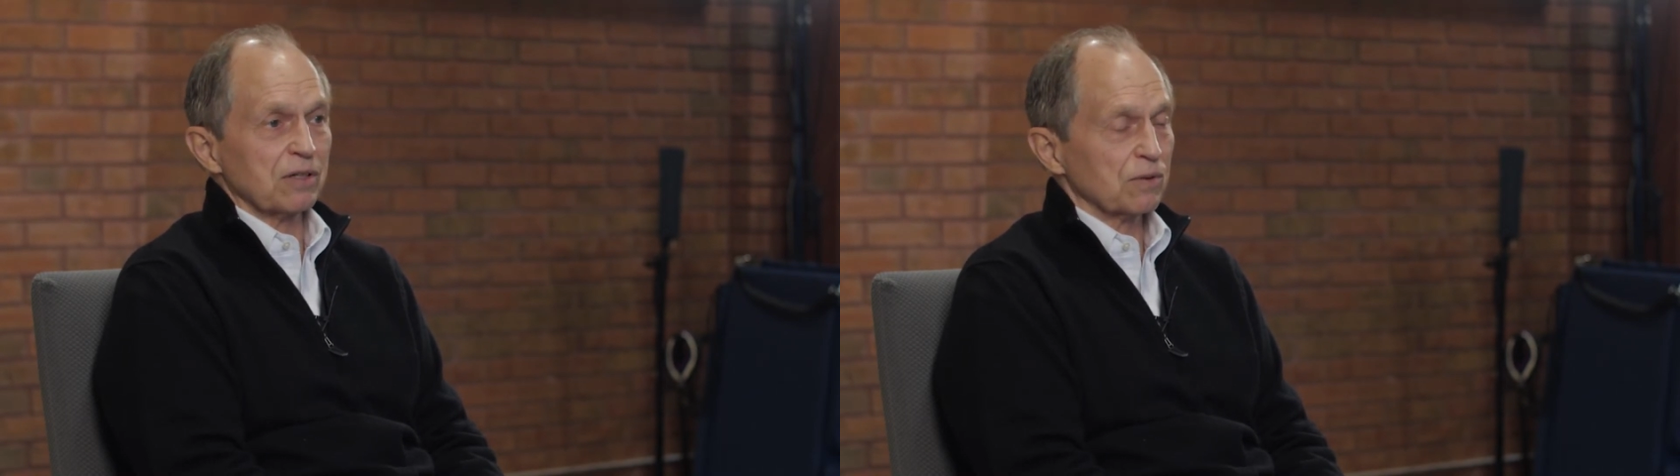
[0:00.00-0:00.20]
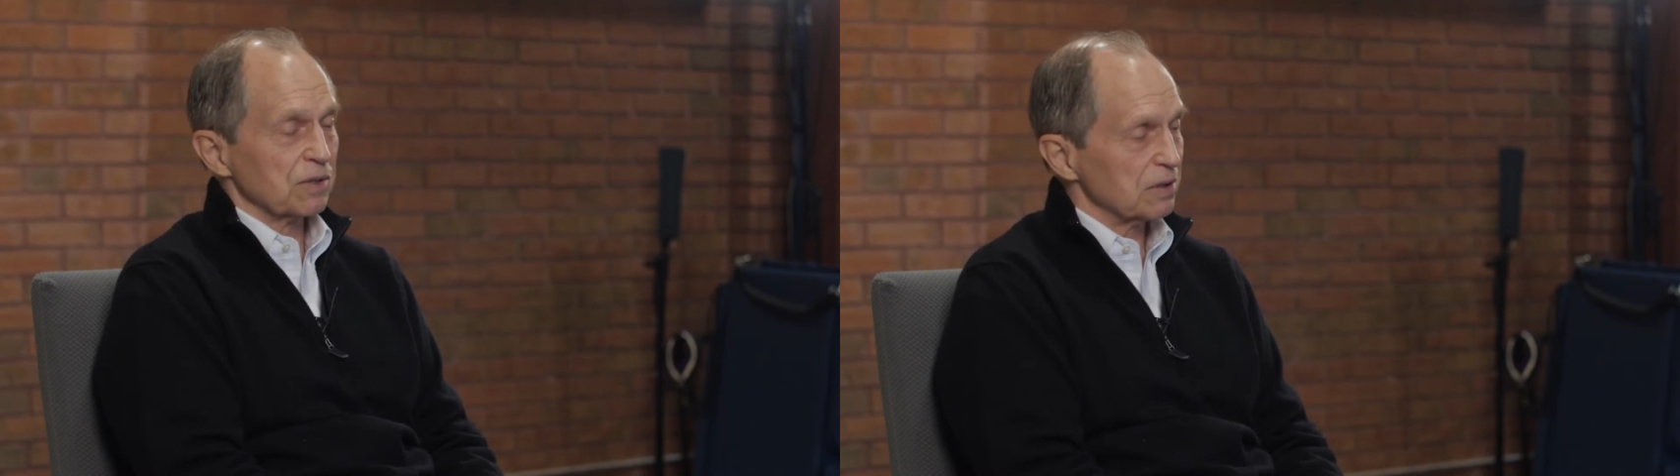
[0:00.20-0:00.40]

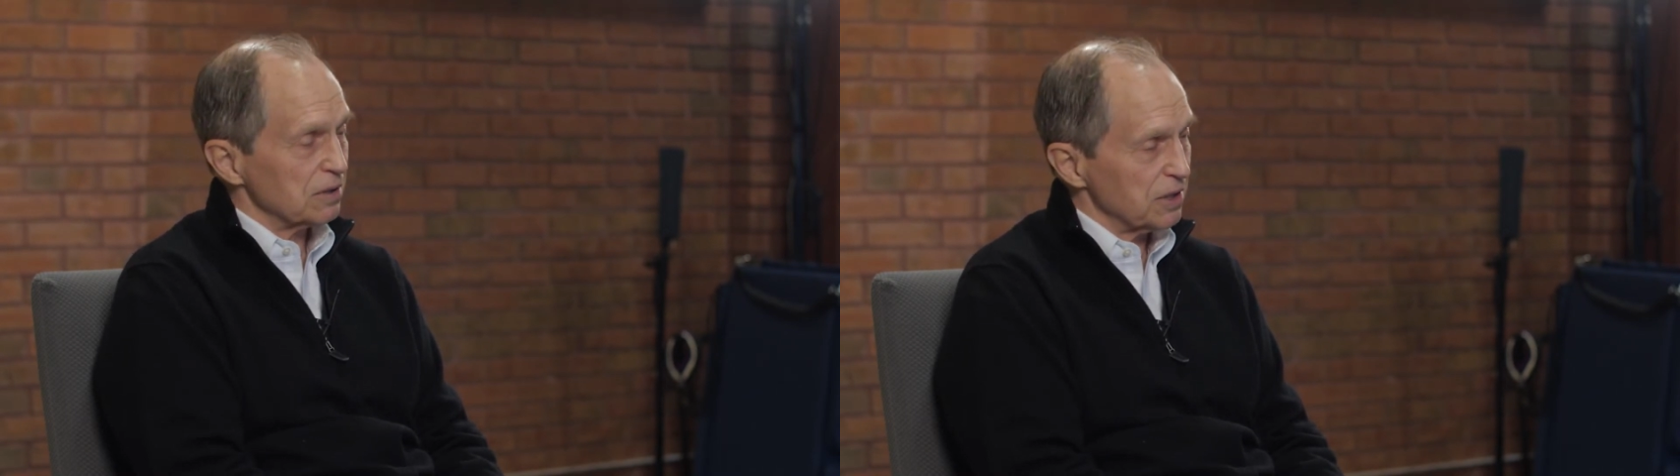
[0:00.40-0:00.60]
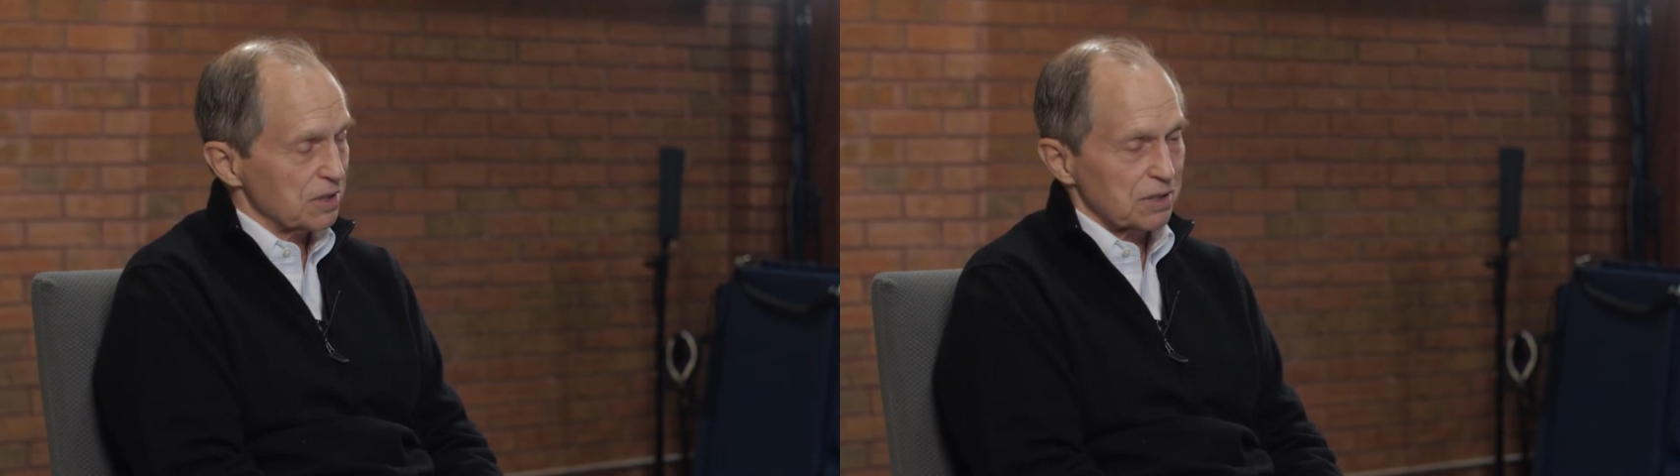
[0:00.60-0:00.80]
There were
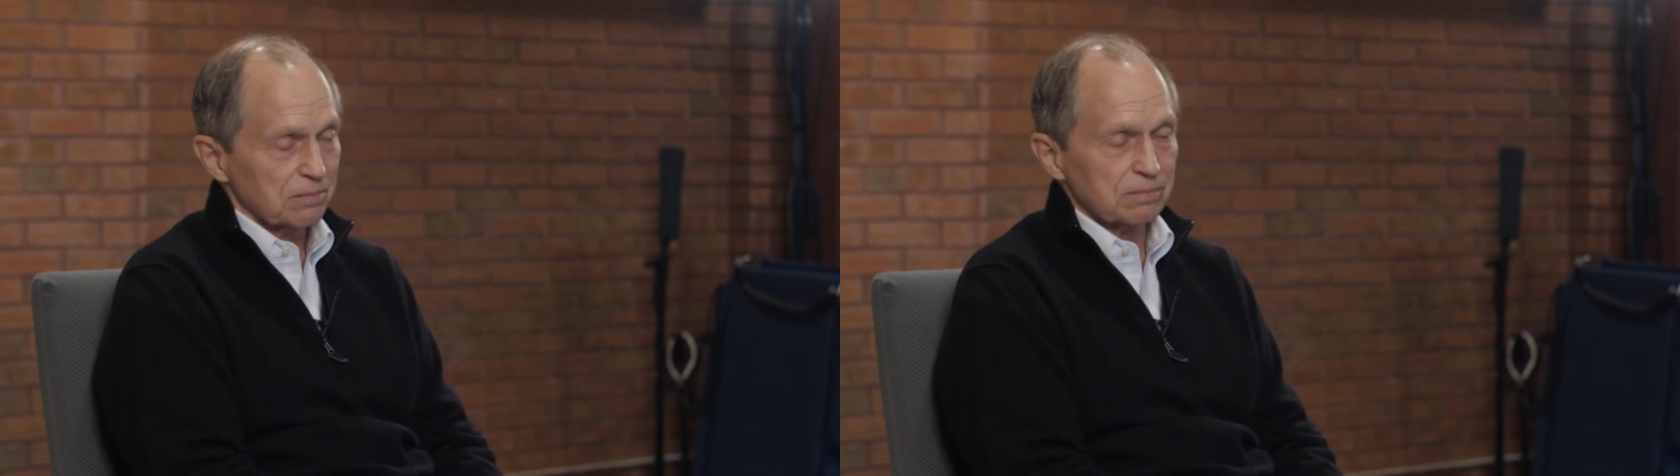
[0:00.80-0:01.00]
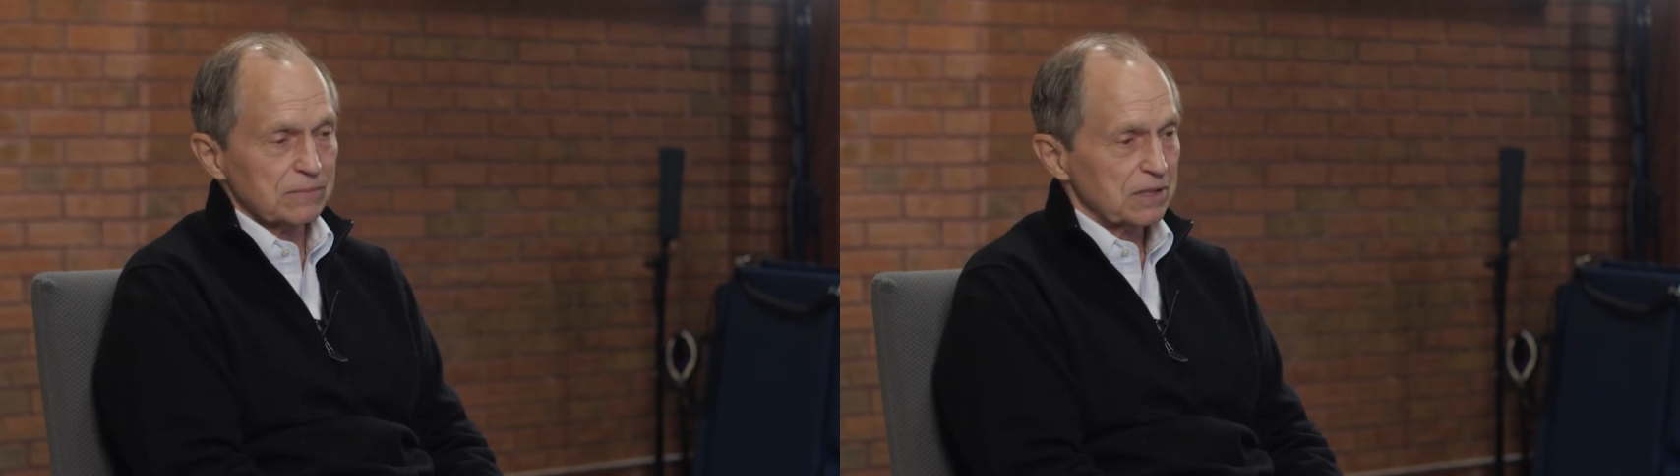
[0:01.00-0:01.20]
just
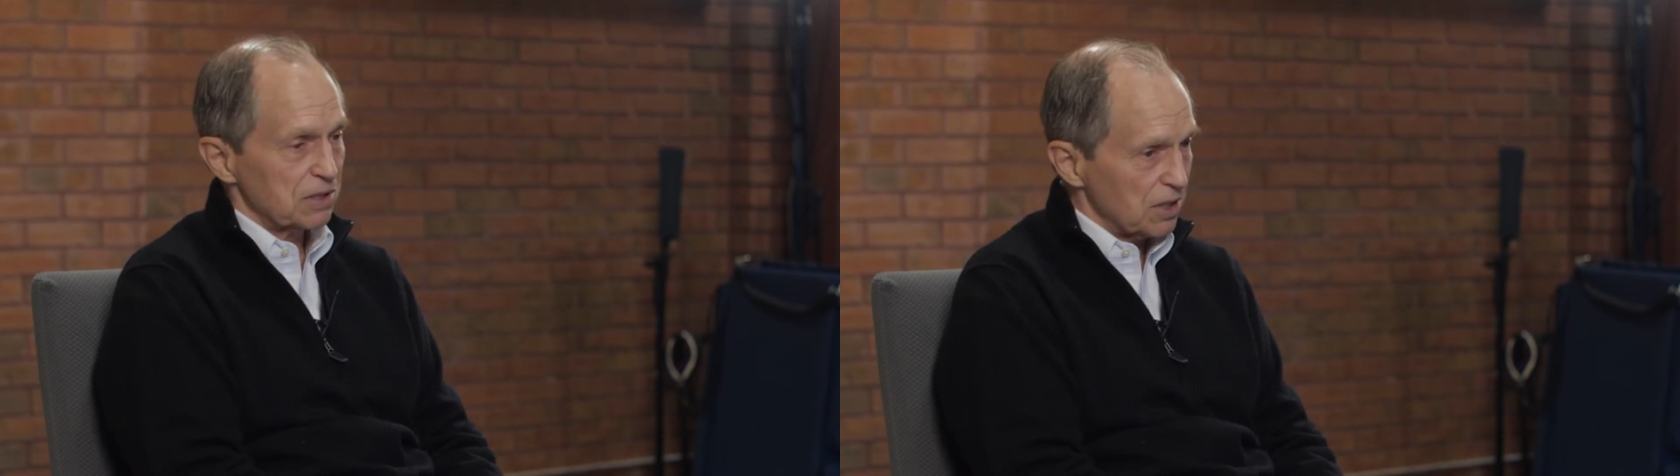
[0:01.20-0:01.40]
some